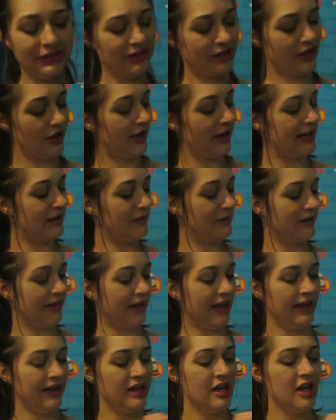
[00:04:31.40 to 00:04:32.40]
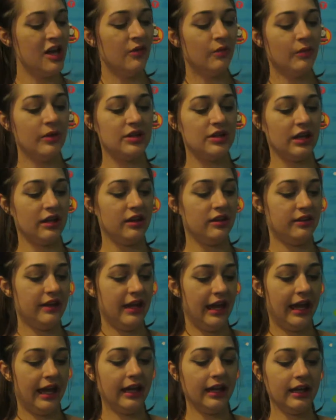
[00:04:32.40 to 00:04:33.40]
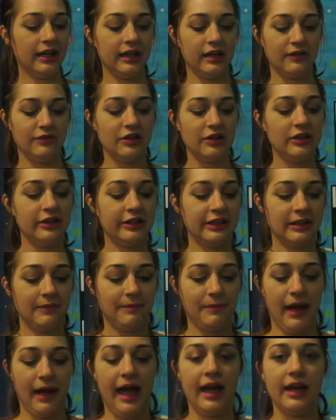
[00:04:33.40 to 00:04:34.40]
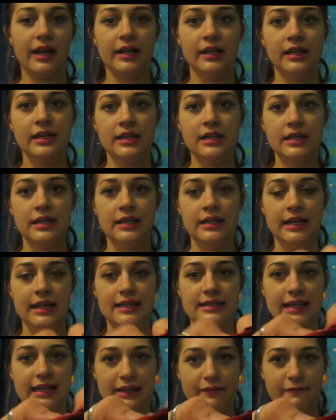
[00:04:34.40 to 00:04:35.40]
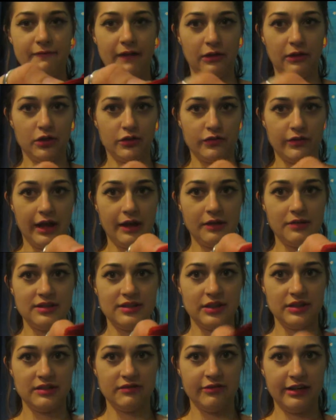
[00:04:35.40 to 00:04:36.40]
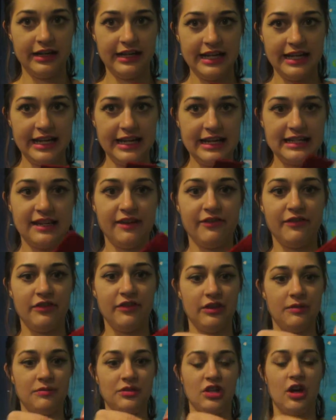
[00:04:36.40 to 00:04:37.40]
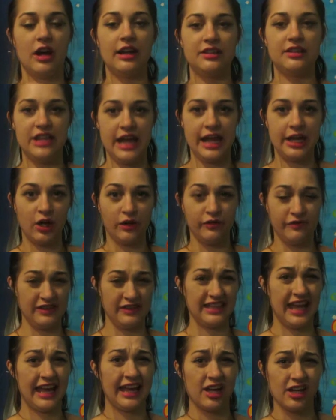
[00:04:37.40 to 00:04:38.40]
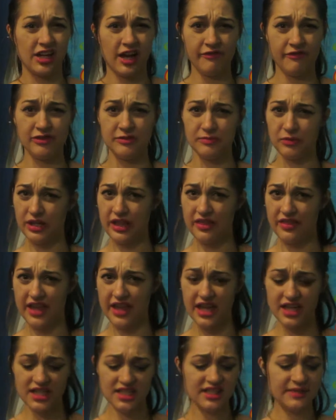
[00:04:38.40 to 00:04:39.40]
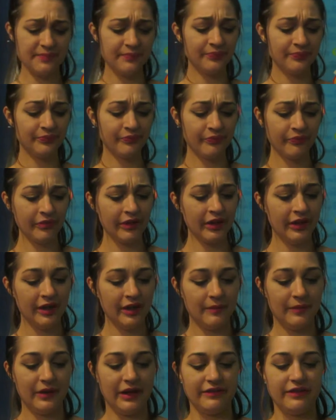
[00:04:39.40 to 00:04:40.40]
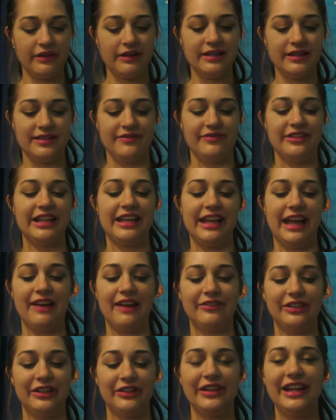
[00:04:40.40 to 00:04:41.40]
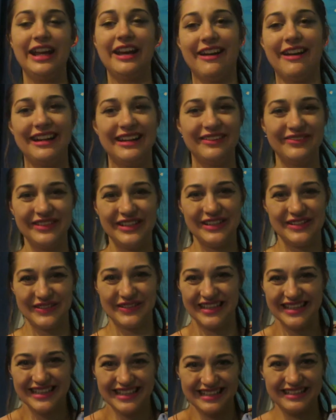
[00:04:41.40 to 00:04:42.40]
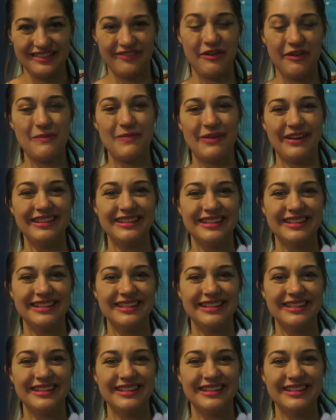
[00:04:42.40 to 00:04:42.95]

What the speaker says: tie with it, which I think, if you look at the back, it's like a Velcro, so it's really easy for them to kind of take off if it's getting uncomfortable and things. But if you listen really carefully, you'll hear I love these ones, because if you press